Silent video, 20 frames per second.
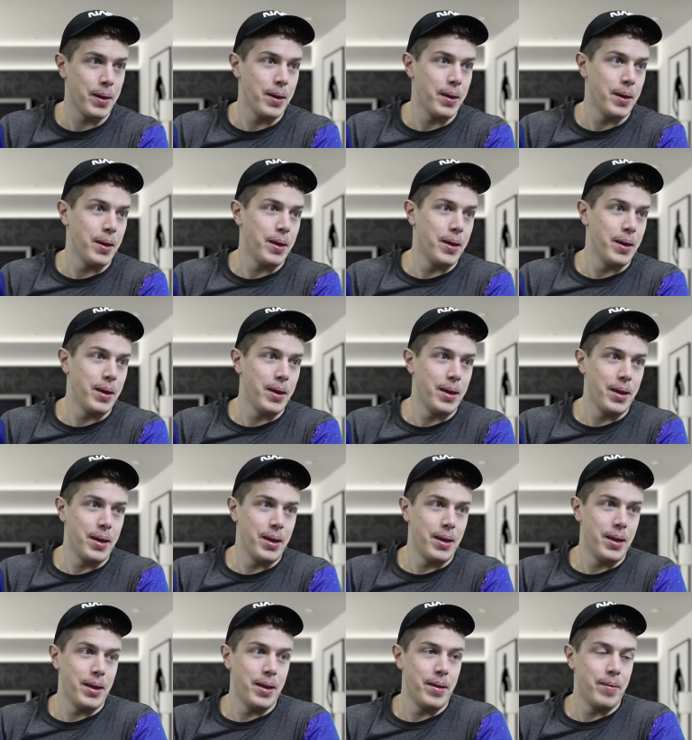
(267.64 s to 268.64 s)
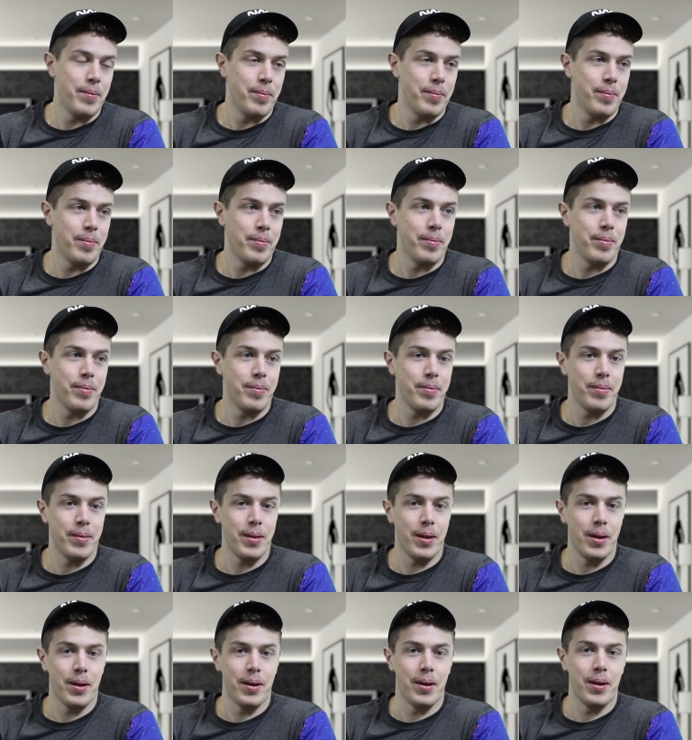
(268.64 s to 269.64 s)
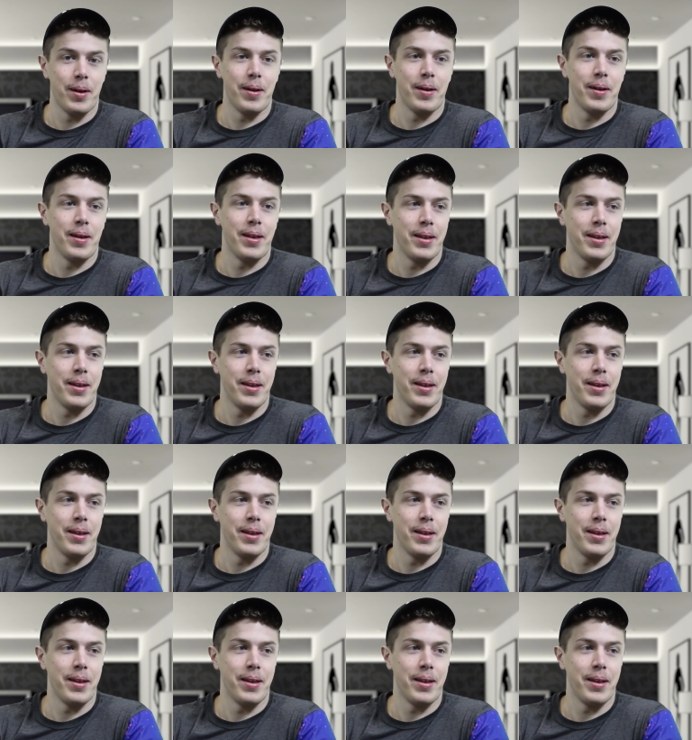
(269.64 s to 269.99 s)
(no one is talking)